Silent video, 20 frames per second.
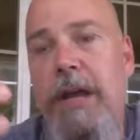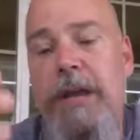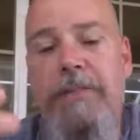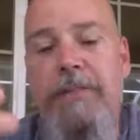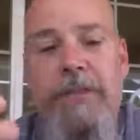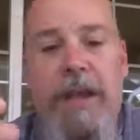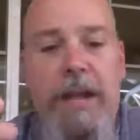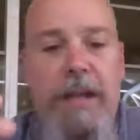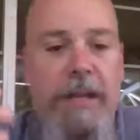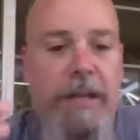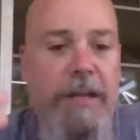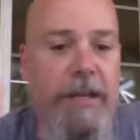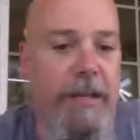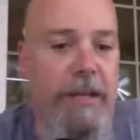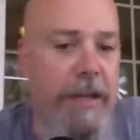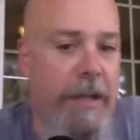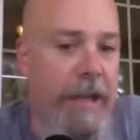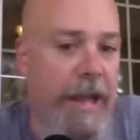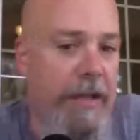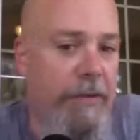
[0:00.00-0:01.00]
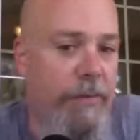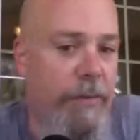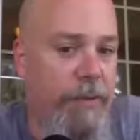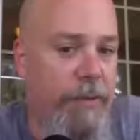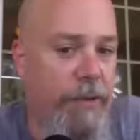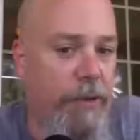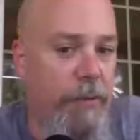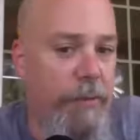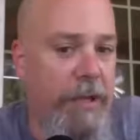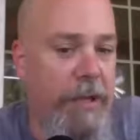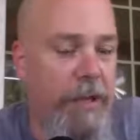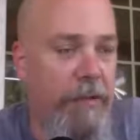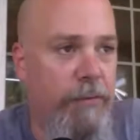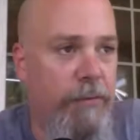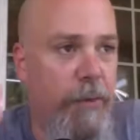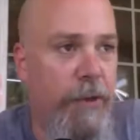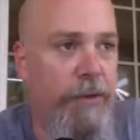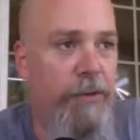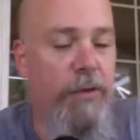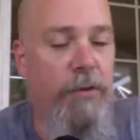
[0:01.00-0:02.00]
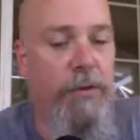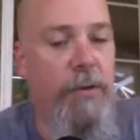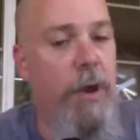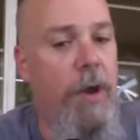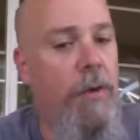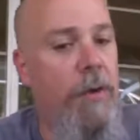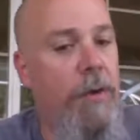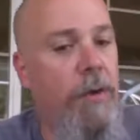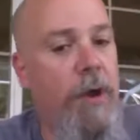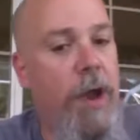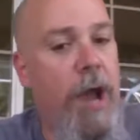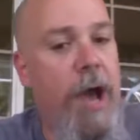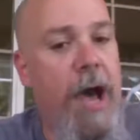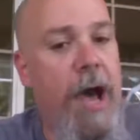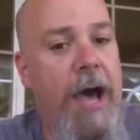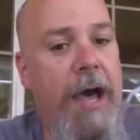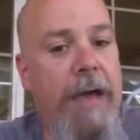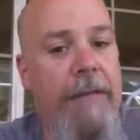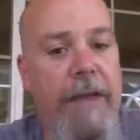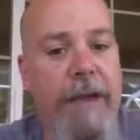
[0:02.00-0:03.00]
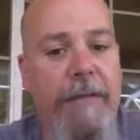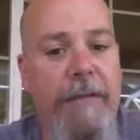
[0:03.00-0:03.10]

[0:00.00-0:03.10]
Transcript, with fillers: excited to connect with you because whether you know it or not,